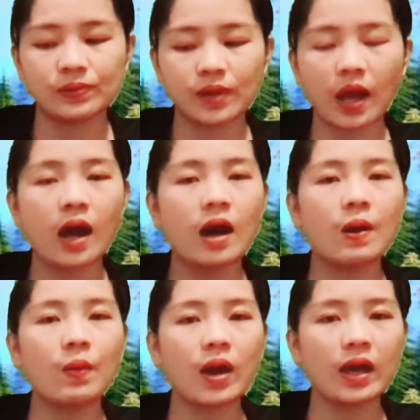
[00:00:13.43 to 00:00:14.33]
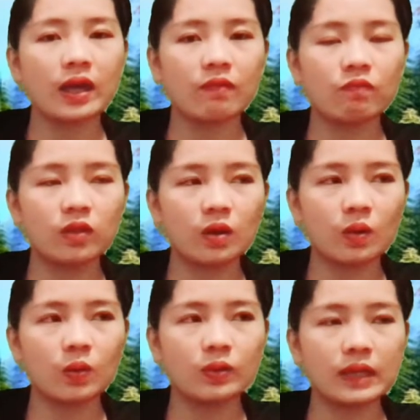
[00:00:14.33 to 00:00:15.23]
how I have
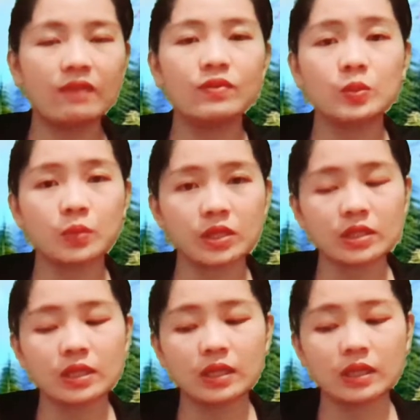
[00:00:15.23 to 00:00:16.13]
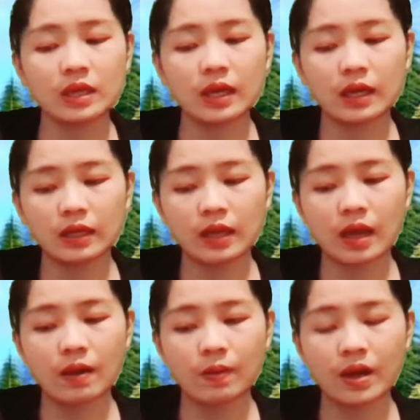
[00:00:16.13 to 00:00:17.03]
known Elvis Presley and
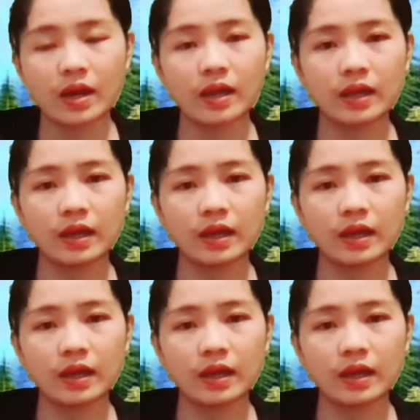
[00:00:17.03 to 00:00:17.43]
how I